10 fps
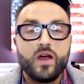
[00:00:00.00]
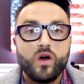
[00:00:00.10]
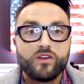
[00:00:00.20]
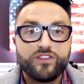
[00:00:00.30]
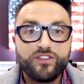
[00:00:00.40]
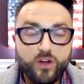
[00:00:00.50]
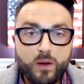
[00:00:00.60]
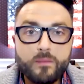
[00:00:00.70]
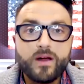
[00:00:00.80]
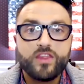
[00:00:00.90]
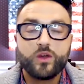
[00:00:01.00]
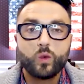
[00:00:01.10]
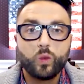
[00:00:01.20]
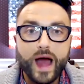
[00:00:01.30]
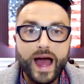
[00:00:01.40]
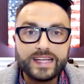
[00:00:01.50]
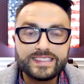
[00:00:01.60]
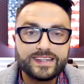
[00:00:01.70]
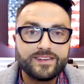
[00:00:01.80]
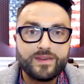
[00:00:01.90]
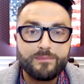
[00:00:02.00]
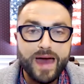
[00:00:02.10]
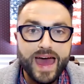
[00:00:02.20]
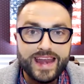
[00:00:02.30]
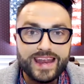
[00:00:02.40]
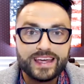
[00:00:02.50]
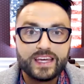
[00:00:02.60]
from the rising of the bed